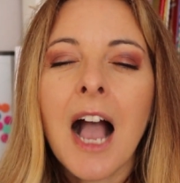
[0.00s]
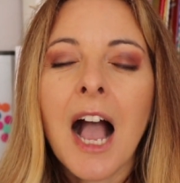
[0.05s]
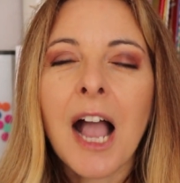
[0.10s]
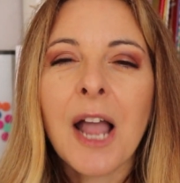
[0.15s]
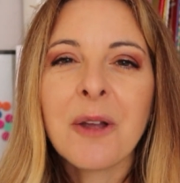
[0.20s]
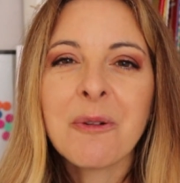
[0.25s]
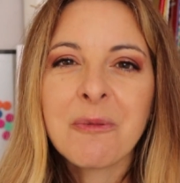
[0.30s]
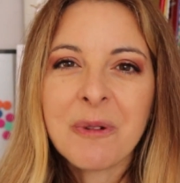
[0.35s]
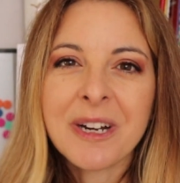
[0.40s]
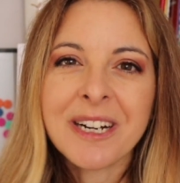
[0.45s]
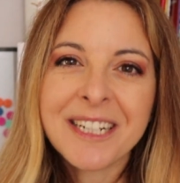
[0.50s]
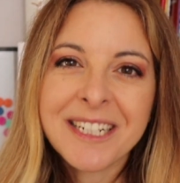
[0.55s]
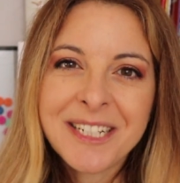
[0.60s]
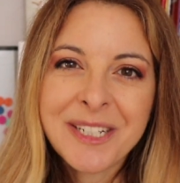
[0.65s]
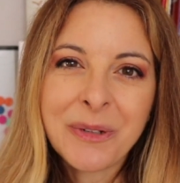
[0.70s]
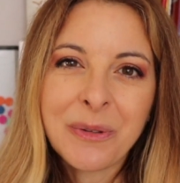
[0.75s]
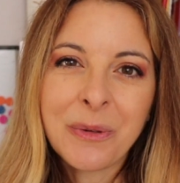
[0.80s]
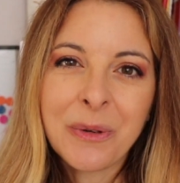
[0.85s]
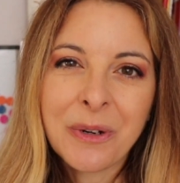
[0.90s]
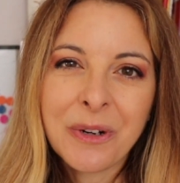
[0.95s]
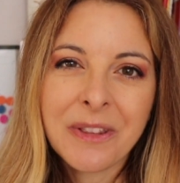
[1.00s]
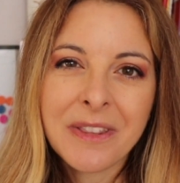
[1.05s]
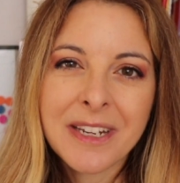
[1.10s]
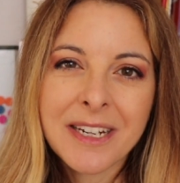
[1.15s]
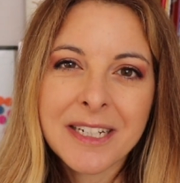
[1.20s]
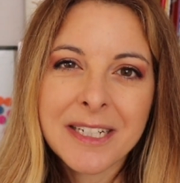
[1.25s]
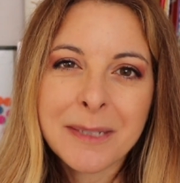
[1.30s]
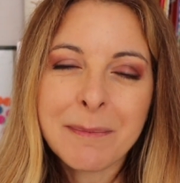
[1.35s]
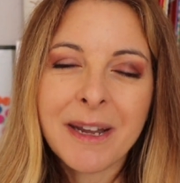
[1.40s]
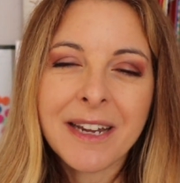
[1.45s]
I wanted to order
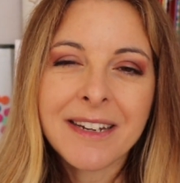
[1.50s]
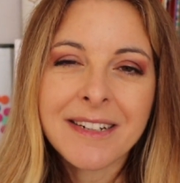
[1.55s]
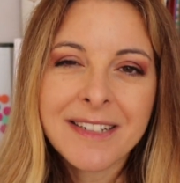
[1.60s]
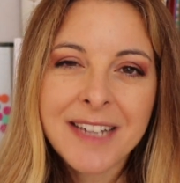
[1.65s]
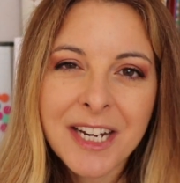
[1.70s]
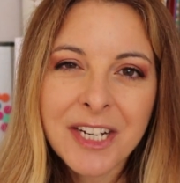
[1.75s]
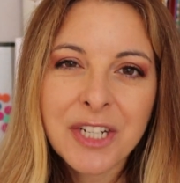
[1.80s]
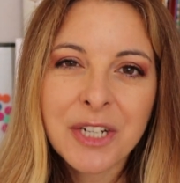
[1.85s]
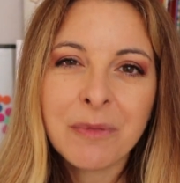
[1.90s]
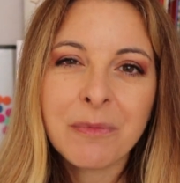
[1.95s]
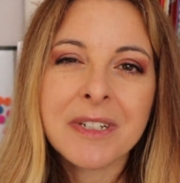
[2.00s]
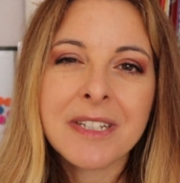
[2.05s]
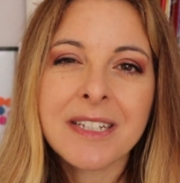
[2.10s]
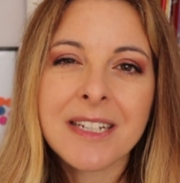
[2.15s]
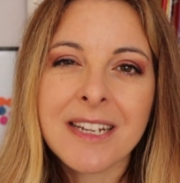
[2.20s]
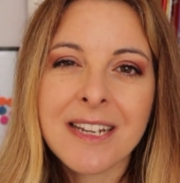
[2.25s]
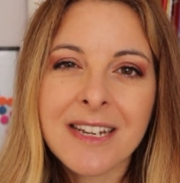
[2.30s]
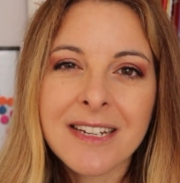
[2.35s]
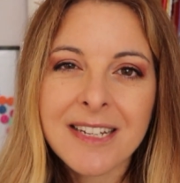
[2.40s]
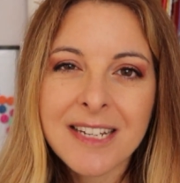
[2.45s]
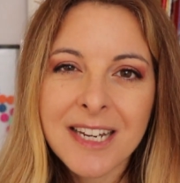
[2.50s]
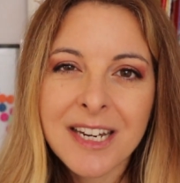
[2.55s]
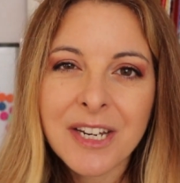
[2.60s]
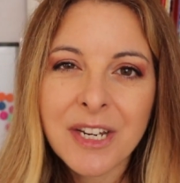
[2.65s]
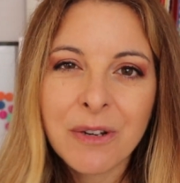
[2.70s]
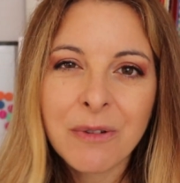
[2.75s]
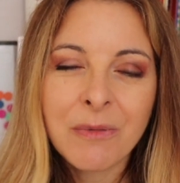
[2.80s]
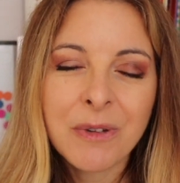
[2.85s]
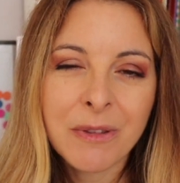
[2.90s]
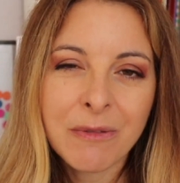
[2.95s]
this. My intention was to
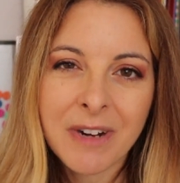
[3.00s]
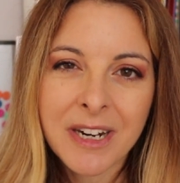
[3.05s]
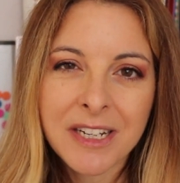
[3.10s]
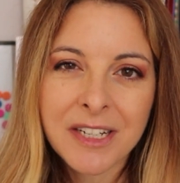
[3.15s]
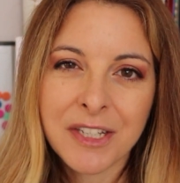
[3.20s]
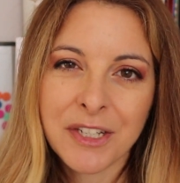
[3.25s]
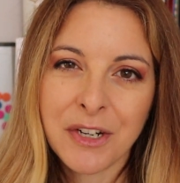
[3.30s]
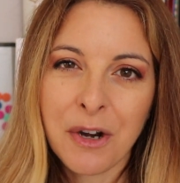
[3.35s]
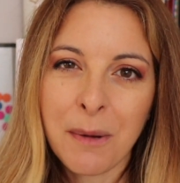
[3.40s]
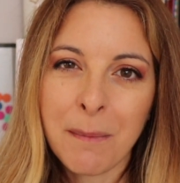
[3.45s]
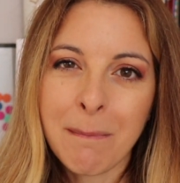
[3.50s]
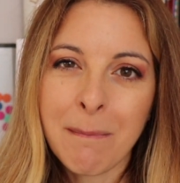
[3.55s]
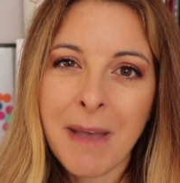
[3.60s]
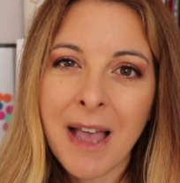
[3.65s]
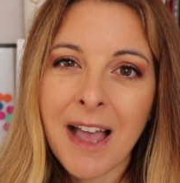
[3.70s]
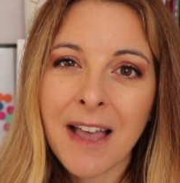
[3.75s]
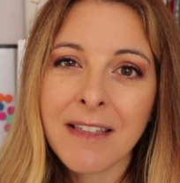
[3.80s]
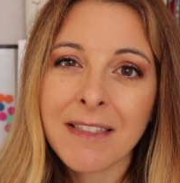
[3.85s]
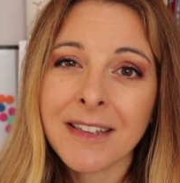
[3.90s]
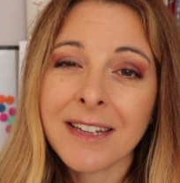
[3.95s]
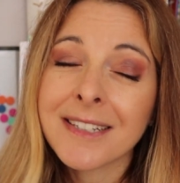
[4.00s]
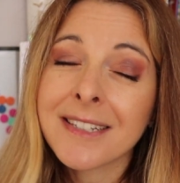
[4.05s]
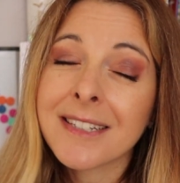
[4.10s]
continue with Right Start Math. It